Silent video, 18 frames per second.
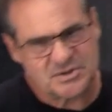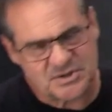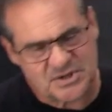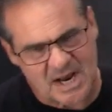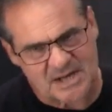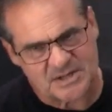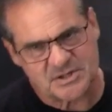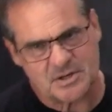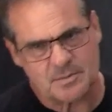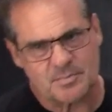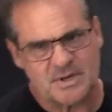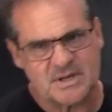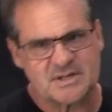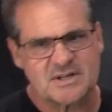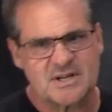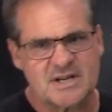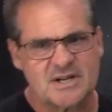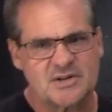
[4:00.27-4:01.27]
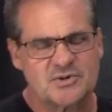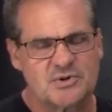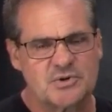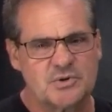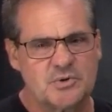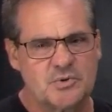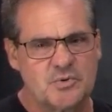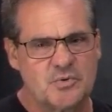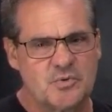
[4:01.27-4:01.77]
ChatGPT
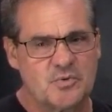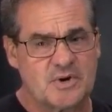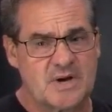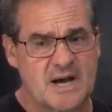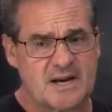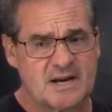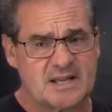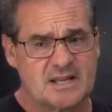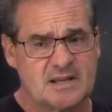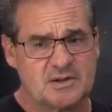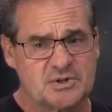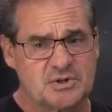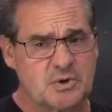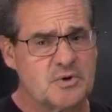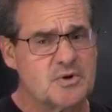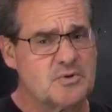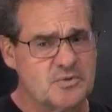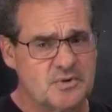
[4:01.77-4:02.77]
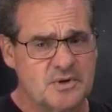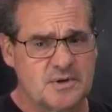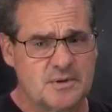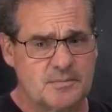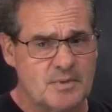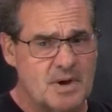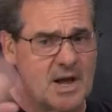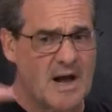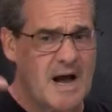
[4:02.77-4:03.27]
to kind of show
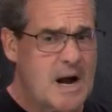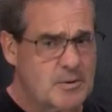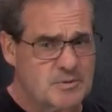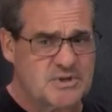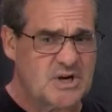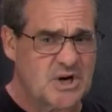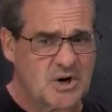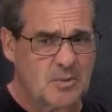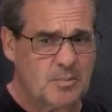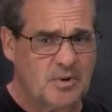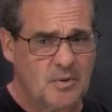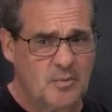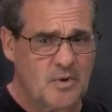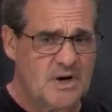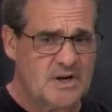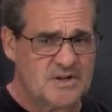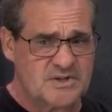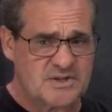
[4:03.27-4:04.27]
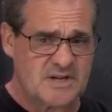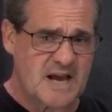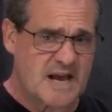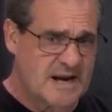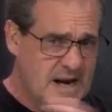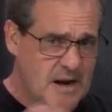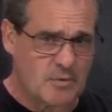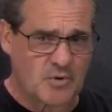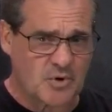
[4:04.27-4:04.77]
you how terrible it was
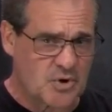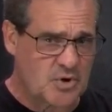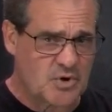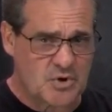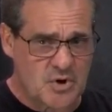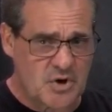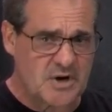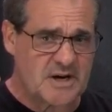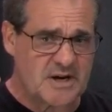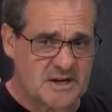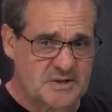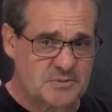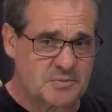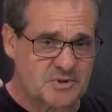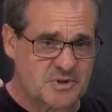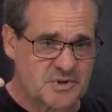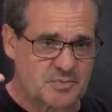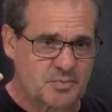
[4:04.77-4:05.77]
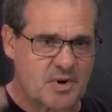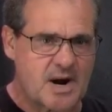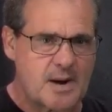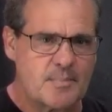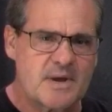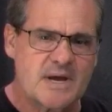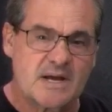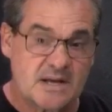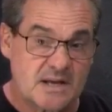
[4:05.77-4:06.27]
and how good it is with this
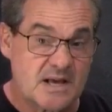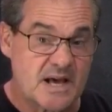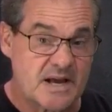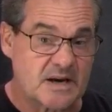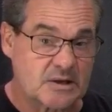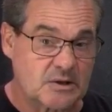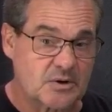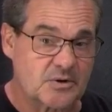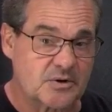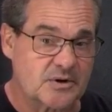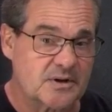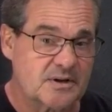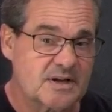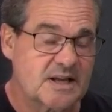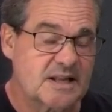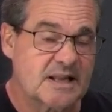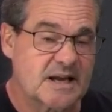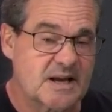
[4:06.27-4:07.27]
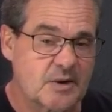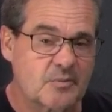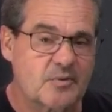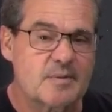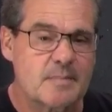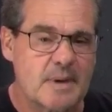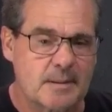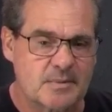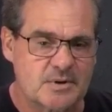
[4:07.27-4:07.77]
prompt. And it learned. It
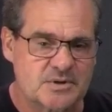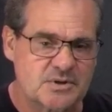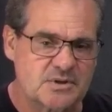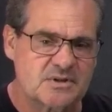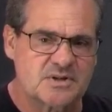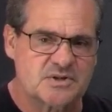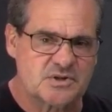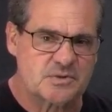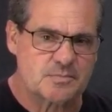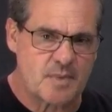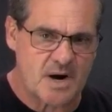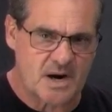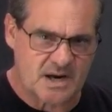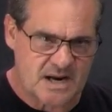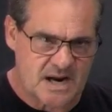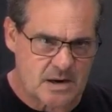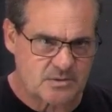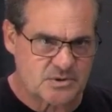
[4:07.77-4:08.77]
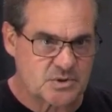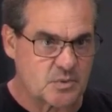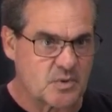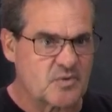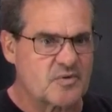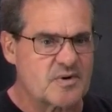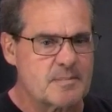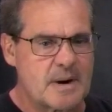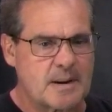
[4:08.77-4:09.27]
remembers this is my account, so
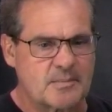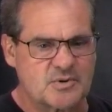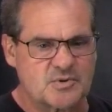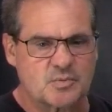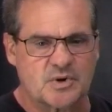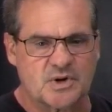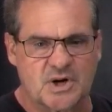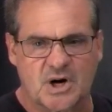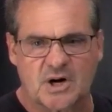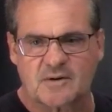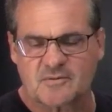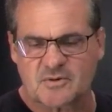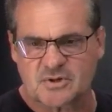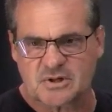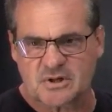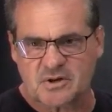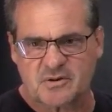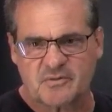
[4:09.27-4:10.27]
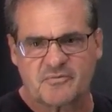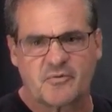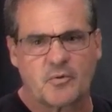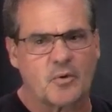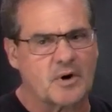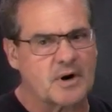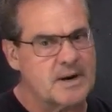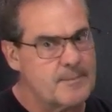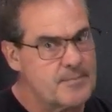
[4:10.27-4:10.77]
it remembers what Garver's looking
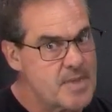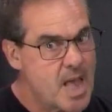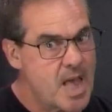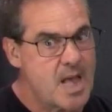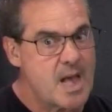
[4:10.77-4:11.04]
for.